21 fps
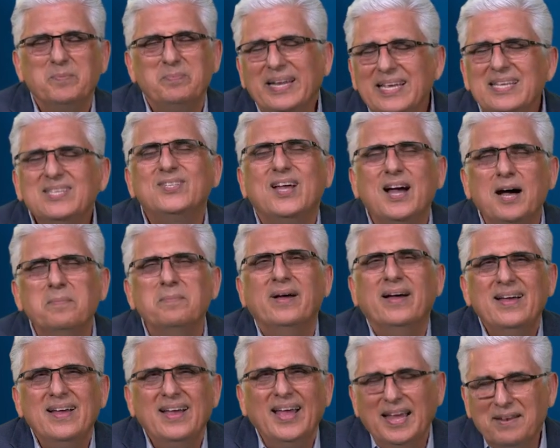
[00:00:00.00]
Please
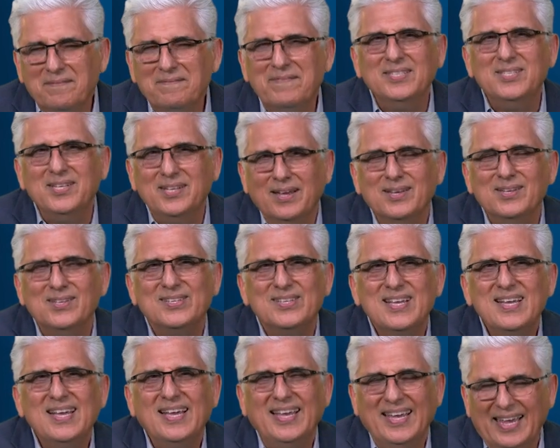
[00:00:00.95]
come and visit
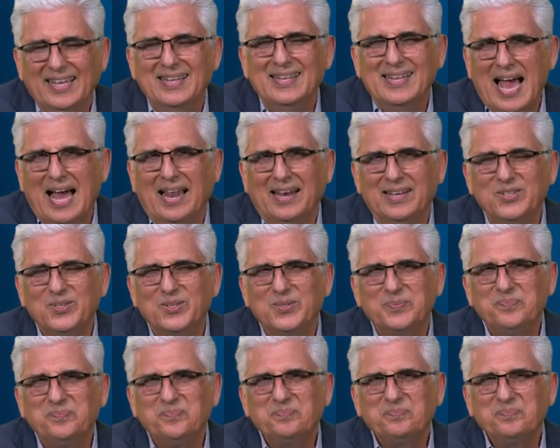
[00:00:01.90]
us in
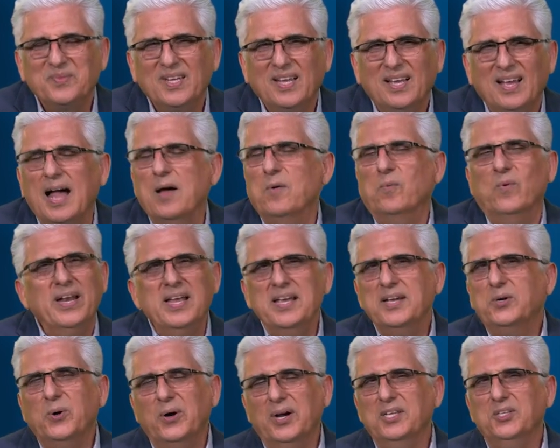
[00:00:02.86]
Dallas. I want
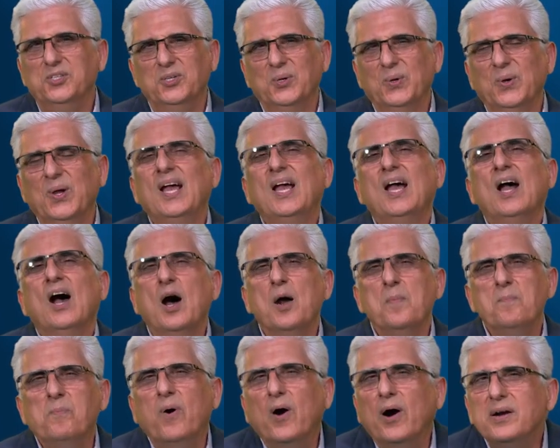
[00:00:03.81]
to encourage you.
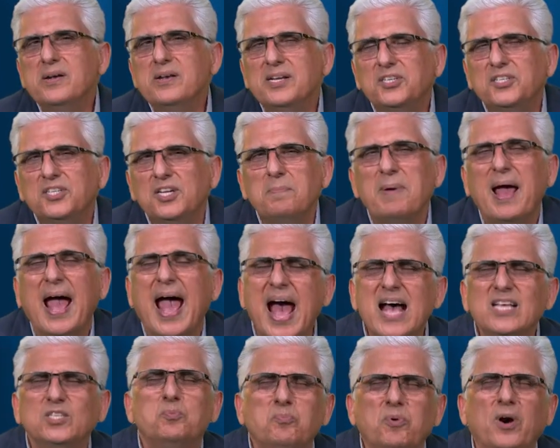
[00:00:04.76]
Our partnership
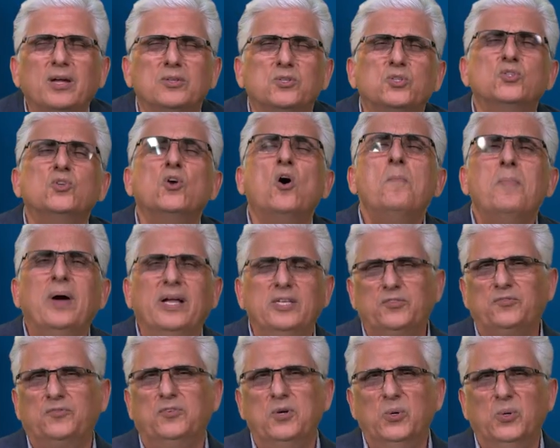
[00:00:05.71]
has brought so
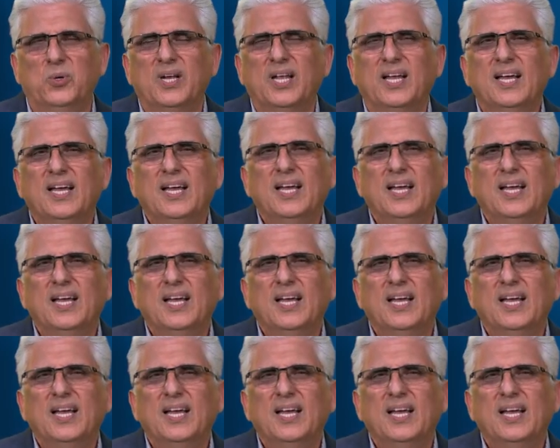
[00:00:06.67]
much fruit.